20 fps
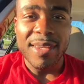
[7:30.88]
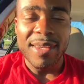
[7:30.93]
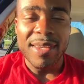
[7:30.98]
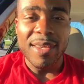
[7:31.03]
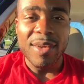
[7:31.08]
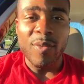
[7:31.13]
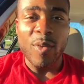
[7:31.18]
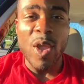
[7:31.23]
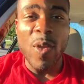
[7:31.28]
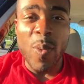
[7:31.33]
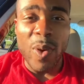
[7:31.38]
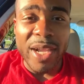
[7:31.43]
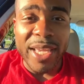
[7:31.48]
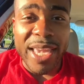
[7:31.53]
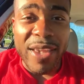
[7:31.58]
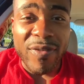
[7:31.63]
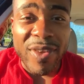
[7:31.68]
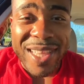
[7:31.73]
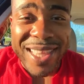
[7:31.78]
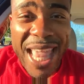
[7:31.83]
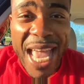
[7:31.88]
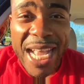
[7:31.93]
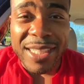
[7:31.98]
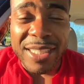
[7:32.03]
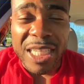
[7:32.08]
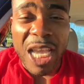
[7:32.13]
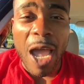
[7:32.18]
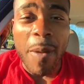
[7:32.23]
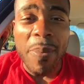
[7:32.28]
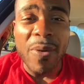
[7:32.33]
We were given that
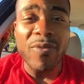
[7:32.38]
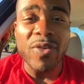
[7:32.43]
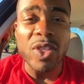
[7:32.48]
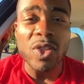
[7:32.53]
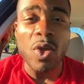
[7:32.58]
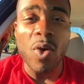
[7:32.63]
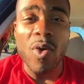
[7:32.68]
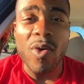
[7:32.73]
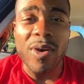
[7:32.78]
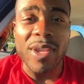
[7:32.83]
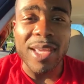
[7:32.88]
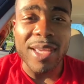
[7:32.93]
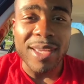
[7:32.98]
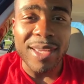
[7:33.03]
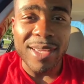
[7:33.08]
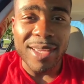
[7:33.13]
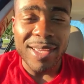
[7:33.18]
type of authority,